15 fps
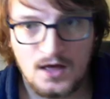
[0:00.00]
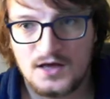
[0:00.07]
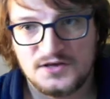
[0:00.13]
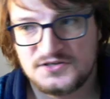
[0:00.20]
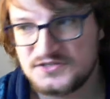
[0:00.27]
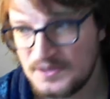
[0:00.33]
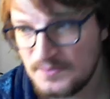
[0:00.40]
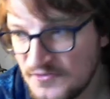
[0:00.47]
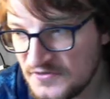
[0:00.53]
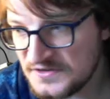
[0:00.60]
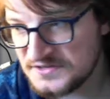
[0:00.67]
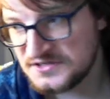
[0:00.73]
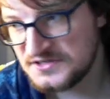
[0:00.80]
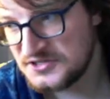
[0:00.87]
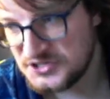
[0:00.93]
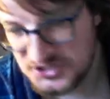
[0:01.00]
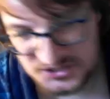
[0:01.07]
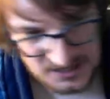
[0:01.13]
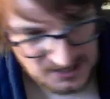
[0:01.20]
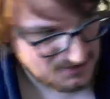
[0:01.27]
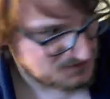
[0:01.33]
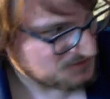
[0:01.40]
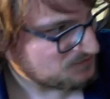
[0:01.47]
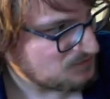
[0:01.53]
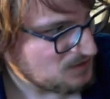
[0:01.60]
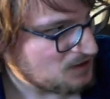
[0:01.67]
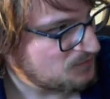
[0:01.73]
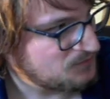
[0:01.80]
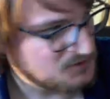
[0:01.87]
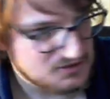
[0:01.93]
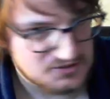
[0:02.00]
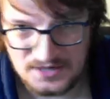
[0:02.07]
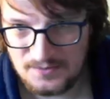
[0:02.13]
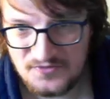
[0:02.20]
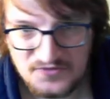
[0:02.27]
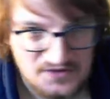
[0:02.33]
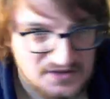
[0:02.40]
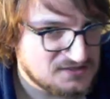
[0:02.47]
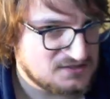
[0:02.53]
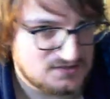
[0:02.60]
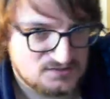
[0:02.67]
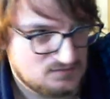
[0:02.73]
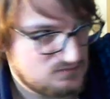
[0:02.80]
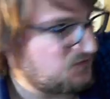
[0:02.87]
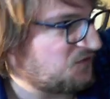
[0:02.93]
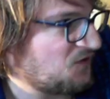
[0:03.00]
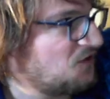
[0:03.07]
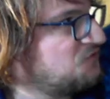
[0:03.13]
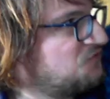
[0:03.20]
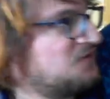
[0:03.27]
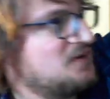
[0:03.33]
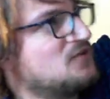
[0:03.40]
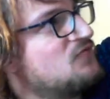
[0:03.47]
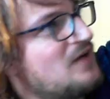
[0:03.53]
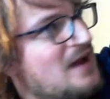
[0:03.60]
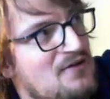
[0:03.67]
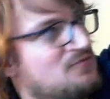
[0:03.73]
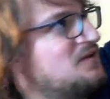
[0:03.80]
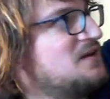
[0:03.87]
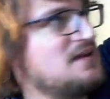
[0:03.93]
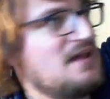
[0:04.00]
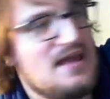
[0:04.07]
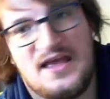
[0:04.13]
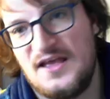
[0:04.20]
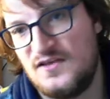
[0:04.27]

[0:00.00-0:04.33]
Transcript: Some of it's in the shed at the moment, some of it's floating around in here